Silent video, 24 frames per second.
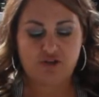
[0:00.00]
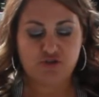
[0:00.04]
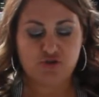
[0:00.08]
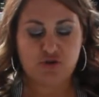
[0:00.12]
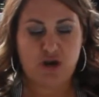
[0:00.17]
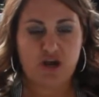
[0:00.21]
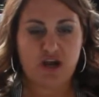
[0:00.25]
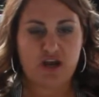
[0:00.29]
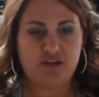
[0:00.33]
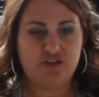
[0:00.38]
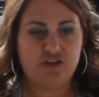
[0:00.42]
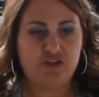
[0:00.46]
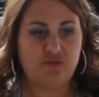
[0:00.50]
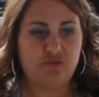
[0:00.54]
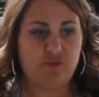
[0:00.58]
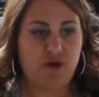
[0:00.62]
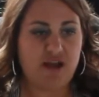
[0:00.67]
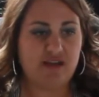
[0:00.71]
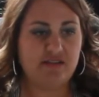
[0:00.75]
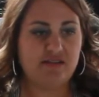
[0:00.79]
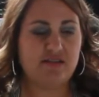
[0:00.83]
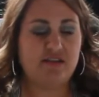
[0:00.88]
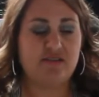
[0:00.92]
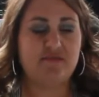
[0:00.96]
try to
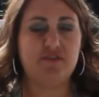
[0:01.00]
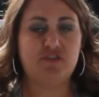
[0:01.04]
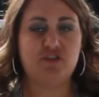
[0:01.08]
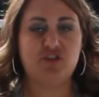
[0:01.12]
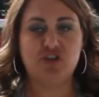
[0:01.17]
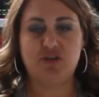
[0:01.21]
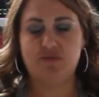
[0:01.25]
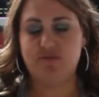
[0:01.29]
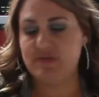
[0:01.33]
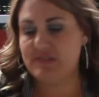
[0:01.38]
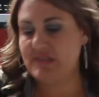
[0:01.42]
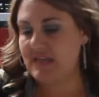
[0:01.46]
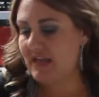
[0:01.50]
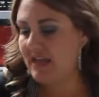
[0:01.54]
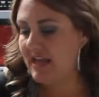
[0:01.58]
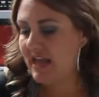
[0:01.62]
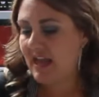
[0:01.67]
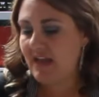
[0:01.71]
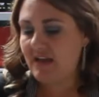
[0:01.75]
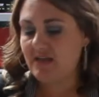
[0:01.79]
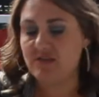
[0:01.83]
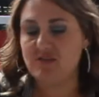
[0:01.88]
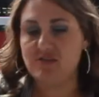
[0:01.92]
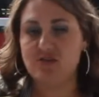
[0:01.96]
buy stuff as cheap as I can.